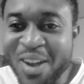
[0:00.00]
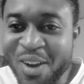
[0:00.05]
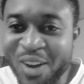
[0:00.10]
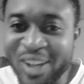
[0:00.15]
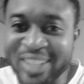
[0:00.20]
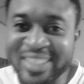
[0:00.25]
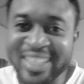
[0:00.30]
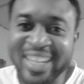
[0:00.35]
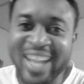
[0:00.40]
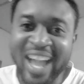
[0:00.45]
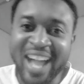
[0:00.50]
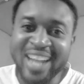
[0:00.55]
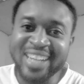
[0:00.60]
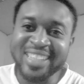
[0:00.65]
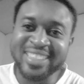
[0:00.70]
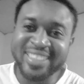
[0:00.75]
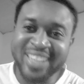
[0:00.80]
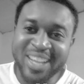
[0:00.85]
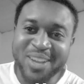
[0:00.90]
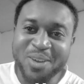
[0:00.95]
Was it
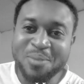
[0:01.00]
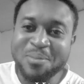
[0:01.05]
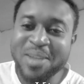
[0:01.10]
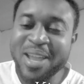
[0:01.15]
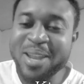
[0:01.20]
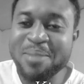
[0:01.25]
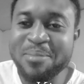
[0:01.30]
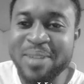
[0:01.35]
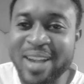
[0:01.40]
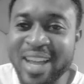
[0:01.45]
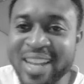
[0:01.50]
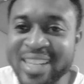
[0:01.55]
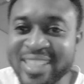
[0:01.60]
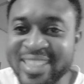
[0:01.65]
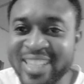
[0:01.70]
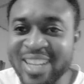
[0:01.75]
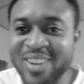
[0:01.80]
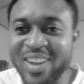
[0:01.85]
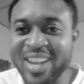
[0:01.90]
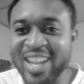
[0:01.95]
Kali J? We had
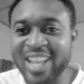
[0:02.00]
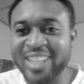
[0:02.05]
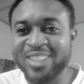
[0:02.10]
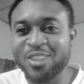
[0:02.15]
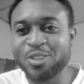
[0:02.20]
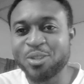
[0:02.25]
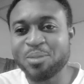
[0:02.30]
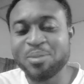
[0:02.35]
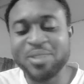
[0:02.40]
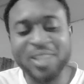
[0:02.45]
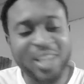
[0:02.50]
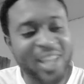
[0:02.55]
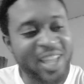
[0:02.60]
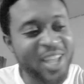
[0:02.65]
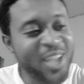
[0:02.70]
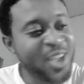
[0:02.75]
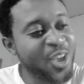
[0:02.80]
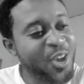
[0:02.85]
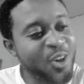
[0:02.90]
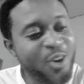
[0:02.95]
Kali J. What did I tell him? Say,
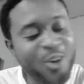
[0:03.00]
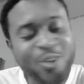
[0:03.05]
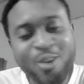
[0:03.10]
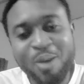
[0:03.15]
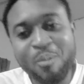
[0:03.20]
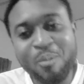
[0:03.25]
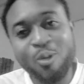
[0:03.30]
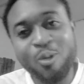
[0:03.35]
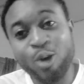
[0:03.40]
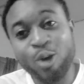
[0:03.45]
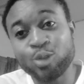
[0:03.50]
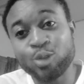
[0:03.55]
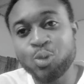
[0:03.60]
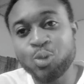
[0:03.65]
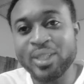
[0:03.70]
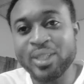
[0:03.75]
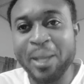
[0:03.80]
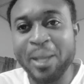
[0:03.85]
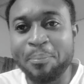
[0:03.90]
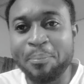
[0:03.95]
or the book called
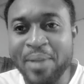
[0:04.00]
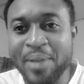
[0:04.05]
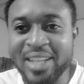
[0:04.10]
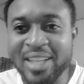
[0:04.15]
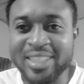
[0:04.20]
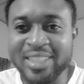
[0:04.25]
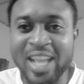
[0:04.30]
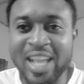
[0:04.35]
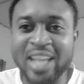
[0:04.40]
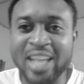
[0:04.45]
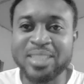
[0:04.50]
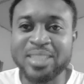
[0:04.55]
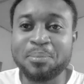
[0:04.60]
Twitter space.